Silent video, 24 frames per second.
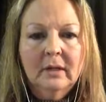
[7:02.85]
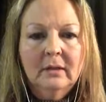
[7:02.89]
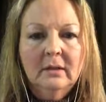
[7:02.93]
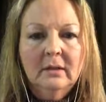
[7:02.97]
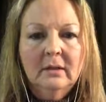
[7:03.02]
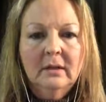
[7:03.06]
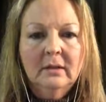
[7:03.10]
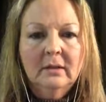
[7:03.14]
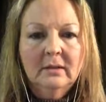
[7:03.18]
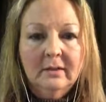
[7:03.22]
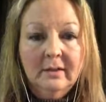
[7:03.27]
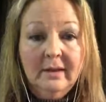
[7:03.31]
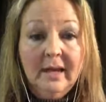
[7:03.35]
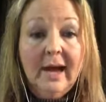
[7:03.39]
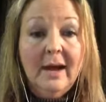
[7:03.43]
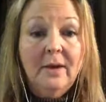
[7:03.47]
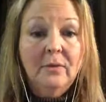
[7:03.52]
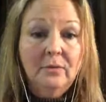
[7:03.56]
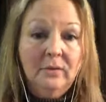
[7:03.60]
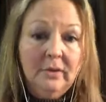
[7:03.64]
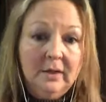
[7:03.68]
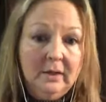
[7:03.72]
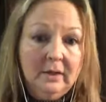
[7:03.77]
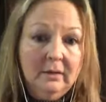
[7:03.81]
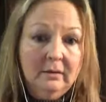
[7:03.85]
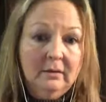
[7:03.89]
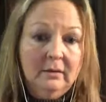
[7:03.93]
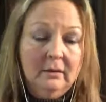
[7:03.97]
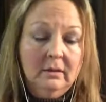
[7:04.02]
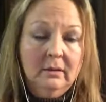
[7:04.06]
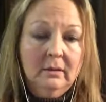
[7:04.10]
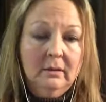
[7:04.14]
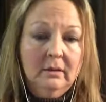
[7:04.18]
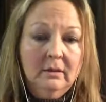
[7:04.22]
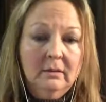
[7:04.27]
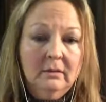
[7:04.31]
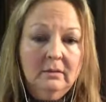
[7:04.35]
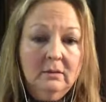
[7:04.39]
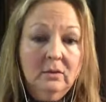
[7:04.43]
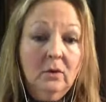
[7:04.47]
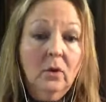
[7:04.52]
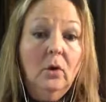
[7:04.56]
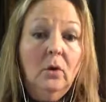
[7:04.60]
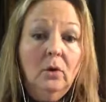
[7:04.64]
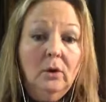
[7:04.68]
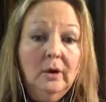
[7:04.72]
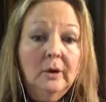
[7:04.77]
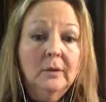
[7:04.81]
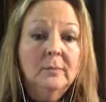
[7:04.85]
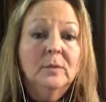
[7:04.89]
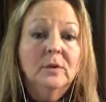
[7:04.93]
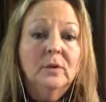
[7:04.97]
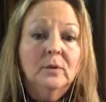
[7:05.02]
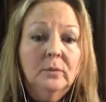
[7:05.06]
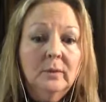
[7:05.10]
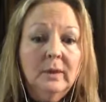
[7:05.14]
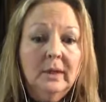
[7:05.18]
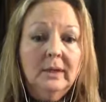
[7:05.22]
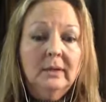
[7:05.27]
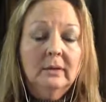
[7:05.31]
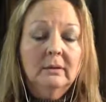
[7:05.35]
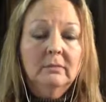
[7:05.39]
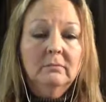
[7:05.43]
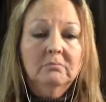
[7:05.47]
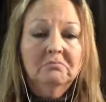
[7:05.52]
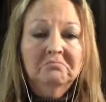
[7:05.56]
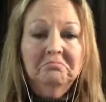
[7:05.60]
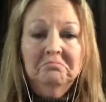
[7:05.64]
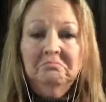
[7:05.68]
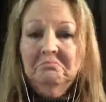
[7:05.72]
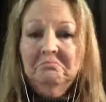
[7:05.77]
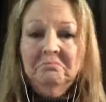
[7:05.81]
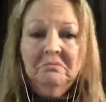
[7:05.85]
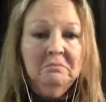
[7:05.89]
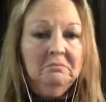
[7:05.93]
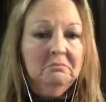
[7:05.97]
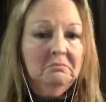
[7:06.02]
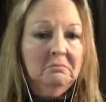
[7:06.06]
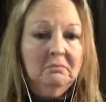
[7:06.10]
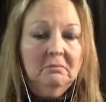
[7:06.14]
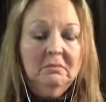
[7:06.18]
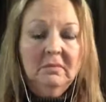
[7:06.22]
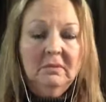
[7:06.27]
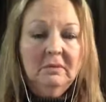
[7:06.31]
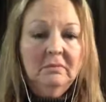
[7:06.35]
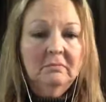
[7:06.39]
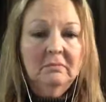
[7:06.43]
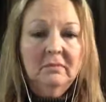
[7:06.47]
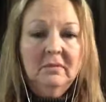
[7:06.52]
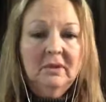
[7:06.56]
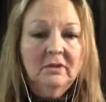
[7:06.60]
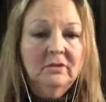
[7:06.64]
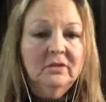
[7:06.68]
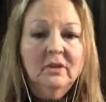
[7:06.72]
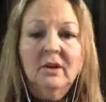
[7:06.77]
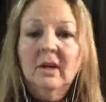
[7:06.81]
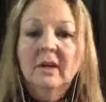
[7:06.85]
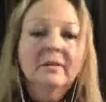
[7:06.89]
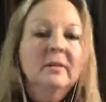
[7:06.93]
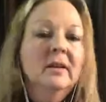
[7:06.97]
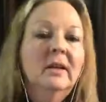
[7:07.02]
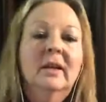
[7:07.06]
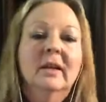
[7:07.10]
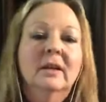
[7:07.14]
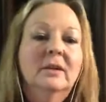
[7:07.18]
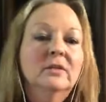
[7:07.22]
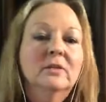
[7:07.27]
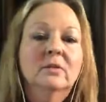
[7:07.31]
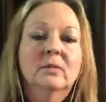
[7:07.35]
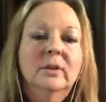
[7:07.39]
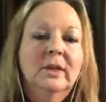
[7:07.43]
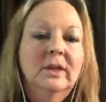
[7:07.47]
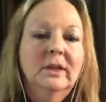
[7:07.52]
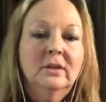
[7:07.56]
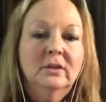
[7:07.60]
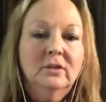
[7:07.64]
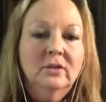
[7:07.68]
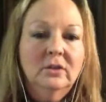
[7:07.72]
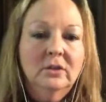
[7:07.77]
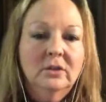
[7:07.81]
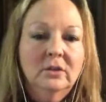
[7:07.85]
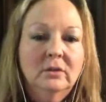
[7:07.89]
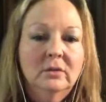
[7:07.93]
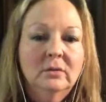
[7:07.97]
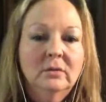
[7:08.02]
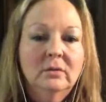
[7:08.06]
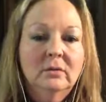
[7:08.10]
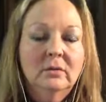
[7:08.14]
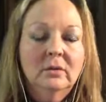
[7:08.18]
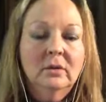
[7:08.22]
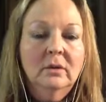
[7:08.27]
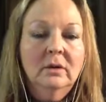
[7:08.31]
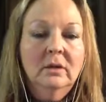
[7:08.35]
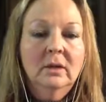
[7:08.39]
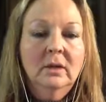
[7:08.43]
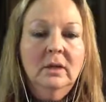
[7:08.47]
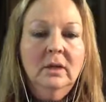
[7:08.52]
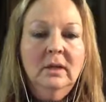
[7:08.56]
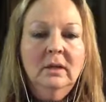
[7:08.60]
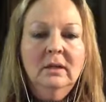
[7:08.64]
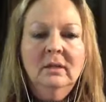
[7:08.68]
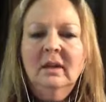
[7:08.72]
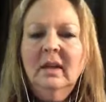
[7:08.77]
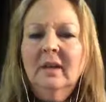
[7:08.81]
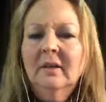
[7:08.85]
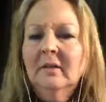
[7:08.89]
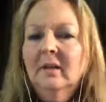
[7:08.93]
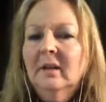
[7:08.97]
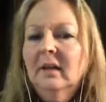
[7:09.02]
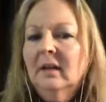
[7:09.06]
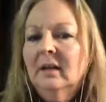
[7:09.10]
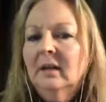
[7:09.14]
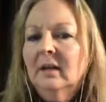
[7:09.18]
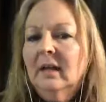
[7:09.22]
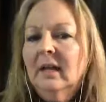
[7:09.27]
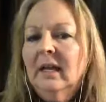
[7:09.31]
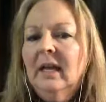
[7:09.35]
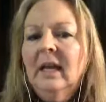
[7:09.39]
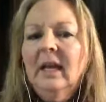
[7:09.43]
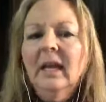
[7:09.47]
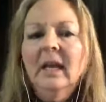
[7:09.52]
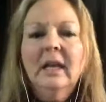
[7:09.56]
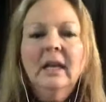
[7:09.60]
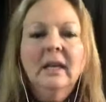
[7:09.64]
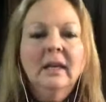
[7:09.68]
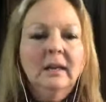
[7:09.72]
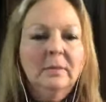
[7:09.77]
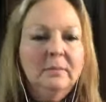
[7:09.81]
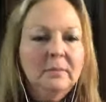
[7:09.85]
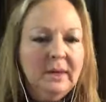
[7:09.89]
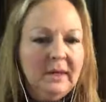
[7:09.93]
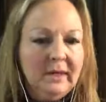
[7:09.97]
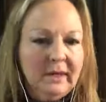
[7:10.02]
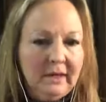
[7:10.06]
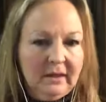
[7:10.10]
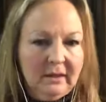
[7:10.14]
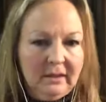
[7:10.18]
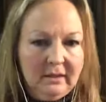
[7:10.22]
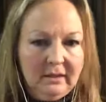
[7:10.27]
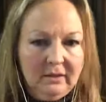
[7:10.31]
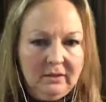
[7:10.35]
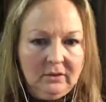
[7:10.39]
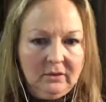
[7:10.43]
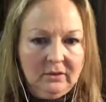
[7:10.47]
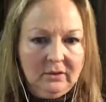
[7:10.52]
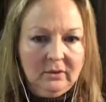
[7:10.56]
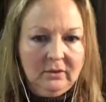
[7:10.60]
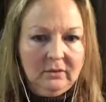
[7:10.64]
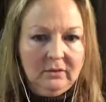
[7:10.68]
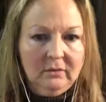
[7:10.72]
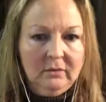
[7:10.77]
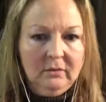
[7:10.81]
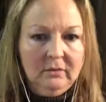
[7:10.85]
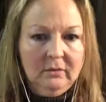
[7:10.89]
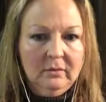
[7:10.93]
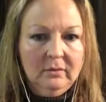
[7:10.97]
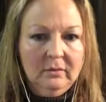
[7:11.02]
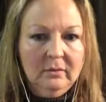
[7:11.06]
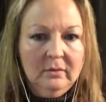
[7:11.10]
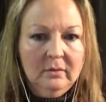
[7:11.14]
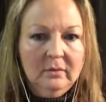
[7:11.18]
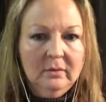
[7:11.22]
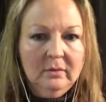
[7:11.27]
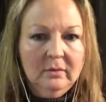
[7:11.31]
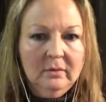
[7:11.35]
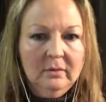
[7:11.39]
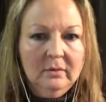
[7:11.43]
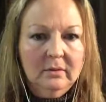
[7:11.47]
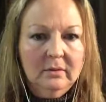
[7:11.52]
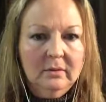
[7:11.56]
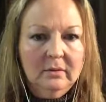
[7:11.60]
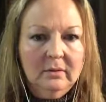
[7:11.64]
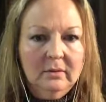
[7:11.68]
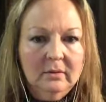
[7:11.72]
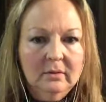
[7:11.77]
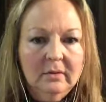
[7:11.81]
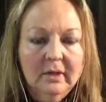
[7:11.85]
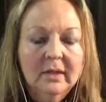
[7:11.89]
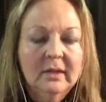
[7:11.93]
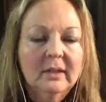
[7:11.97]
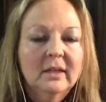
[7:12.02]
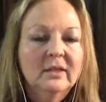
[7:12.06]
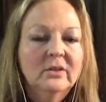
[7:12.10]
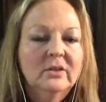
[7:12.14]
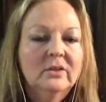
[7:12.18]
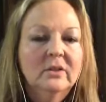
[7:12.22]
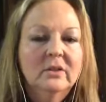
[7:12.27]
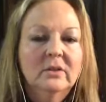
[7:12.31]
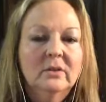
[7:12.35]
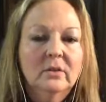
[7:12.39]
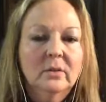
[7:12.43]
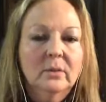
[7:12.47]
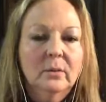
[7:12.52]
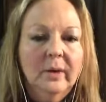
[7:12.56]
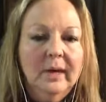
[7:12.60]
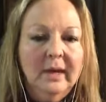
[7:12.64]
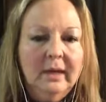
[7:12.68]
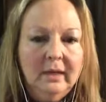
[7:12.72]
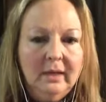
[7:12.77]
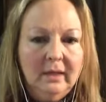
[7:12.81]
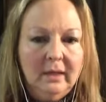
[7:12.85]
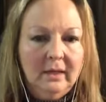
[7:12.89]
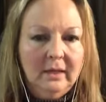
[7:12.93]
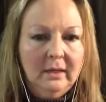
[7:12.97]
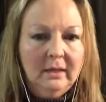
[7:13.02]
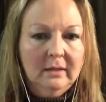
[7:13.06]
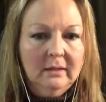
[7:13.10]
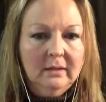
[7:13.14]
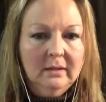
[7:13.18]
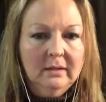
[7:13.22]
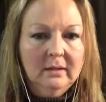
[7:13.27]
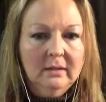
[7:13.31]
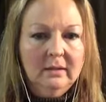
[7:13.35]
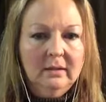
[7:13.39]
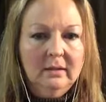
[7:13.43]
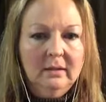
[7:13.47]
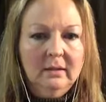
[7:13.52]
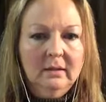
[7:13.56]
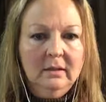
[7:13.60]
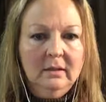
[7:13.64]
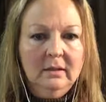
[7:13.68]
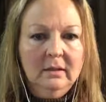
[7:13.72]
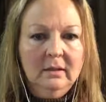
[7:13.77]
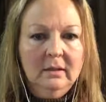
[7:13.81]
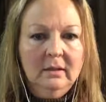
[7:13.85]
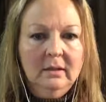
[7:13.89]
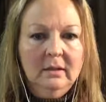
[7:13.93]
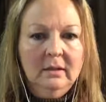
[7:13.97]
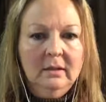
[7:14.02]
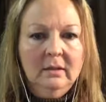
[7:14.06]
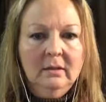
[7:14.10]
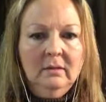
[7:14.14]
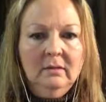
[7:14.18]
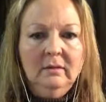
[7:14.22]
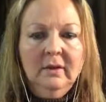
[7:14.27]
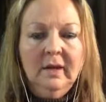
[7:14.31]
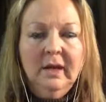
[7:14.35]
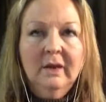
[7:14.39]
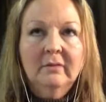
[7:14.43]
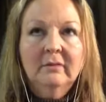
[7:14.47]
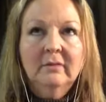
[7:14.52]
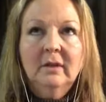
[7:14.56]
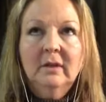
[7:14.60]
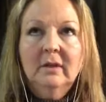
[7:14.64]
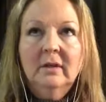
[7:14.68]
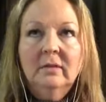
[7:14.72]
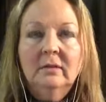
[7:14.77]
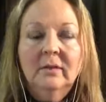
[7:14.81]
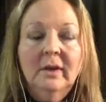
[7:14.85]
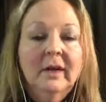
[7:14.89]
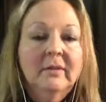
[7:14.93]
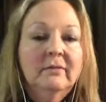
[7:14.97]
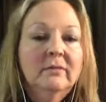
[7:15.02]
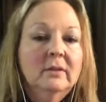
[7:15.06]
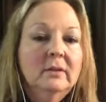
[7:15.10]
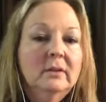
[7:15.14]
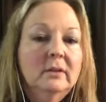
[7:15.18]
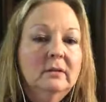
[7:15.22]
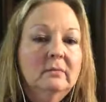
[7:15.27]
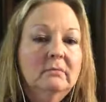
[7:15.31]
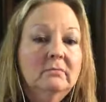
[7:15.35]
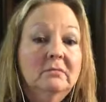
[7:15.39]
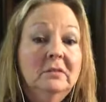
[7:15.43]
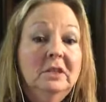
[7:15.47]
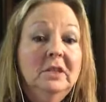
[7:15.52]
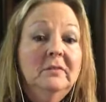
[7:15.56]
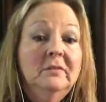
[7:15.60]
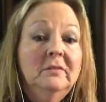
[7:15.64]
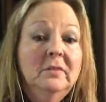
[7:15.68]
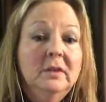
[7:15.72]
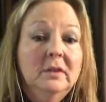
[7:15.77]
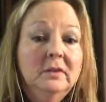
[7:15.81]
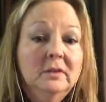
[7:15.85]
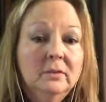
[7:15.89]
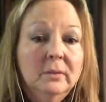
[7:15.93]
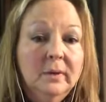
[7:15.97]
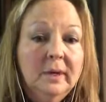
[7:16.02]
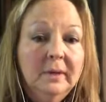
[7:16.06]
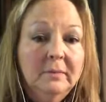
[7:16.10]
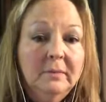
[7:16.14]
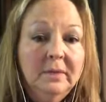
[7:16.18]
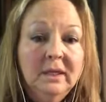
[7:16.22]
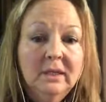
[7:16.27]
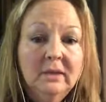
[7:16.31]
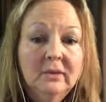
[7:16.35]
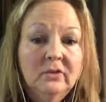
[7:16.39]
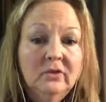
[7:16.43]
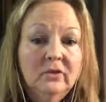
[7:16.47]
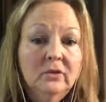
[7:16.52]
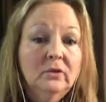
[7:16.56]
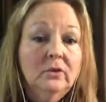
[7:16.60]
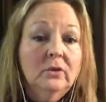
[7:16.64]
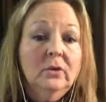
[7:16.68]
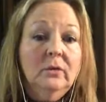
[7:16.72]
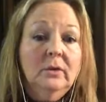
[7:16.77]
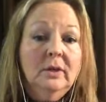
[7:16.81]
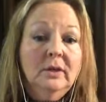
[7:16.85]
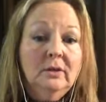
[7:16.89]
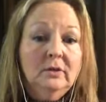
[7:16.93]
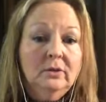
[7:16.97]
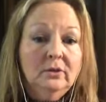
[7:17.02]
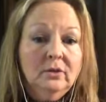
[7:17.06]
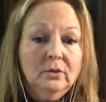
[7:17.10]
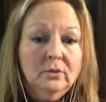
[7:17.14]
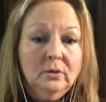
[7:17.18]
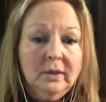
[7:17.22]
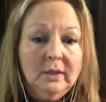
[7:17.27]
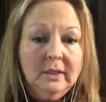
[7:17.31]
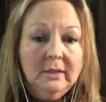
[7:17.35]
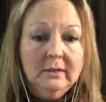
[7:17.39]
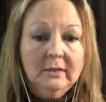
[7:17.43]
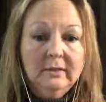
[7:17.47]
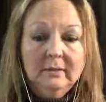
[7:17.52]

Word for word: It's that one, the horrible one. There's nothing else we can do nothing anybody can do. Right? That's just the way it is. We have to we have to live this way because there's no other choice.